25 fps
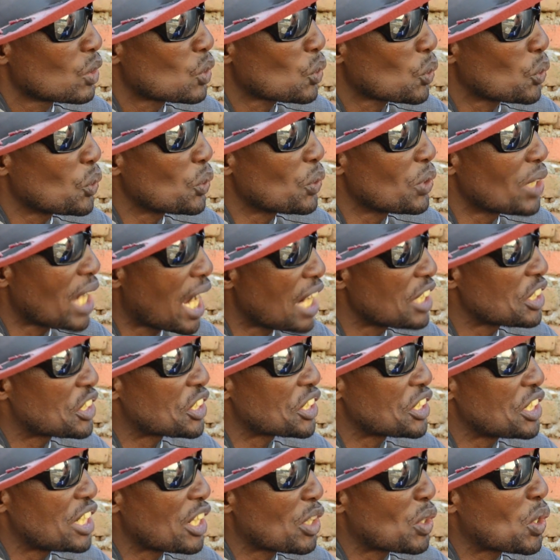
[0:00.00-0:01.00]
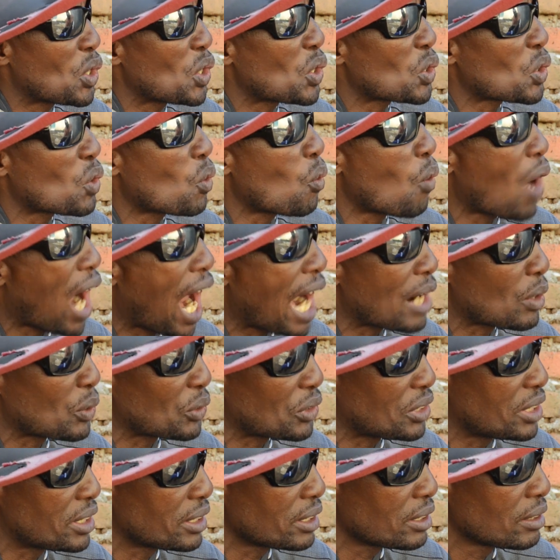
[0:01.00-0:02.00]
to unite the whole
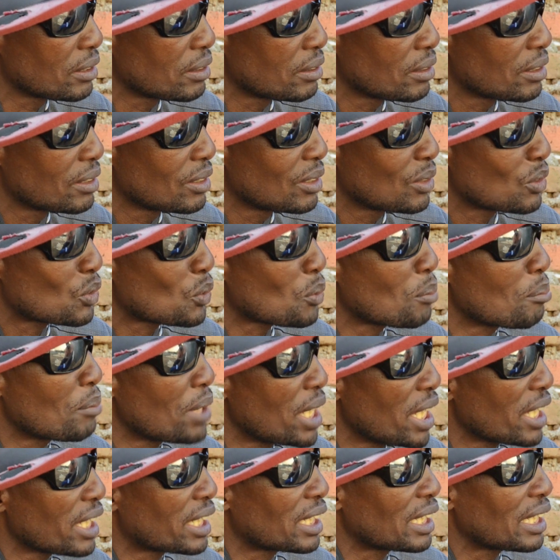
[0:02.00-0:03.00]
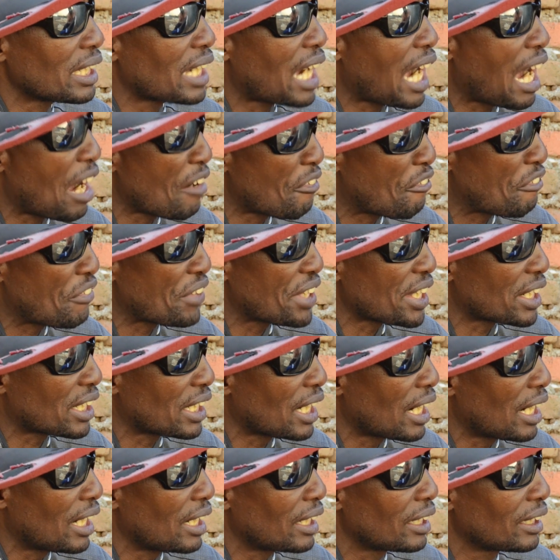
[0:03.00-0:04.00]
world to make
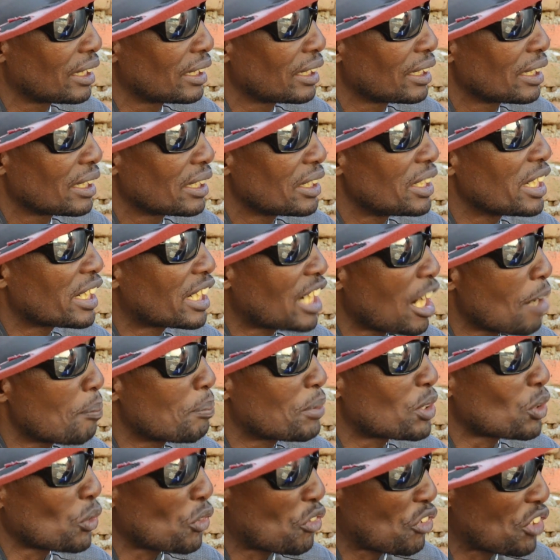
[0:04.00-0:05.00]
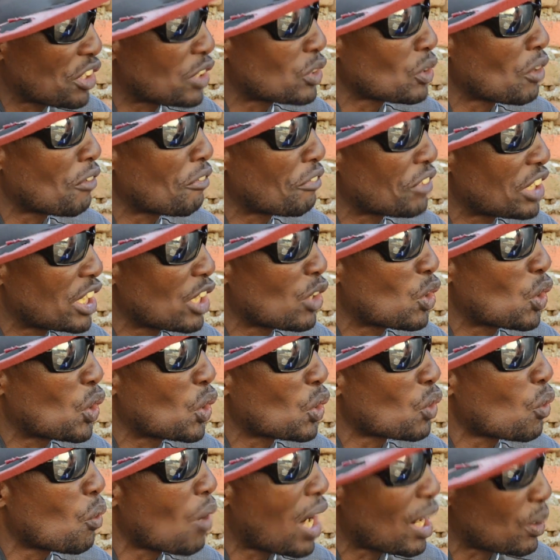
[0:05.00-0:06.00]
Africa the capital city of the
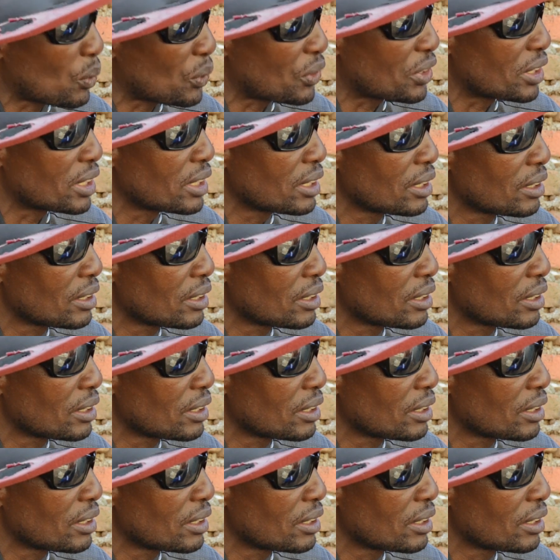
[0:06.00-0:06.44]
whole world.